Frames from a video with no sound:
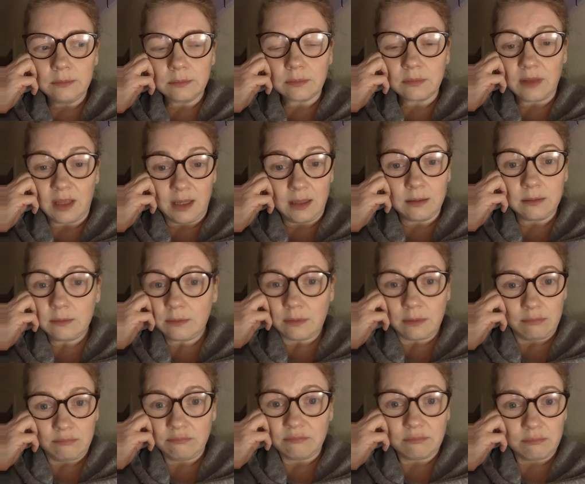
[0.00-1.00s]
then
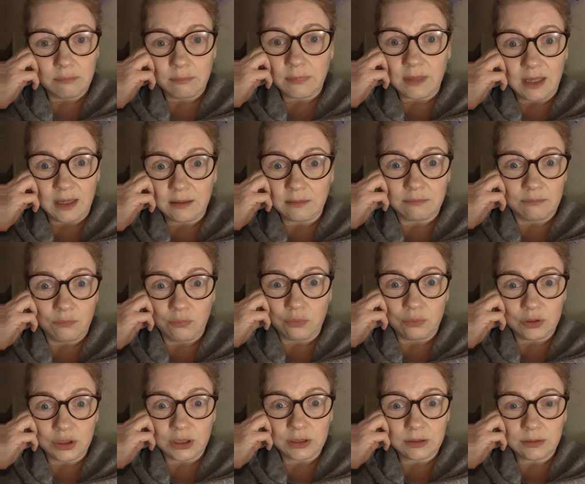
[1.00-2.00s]

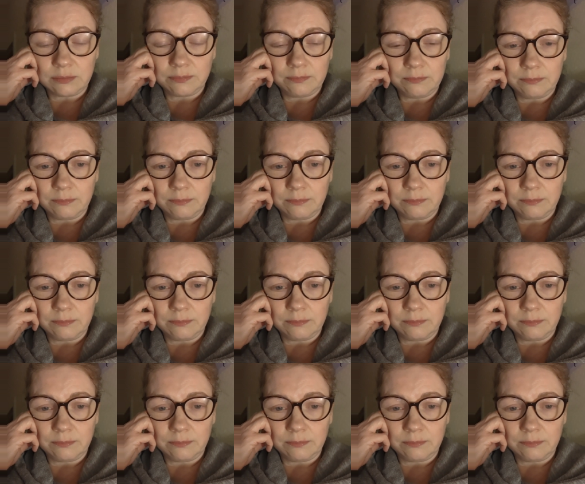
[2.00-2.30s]
we'll just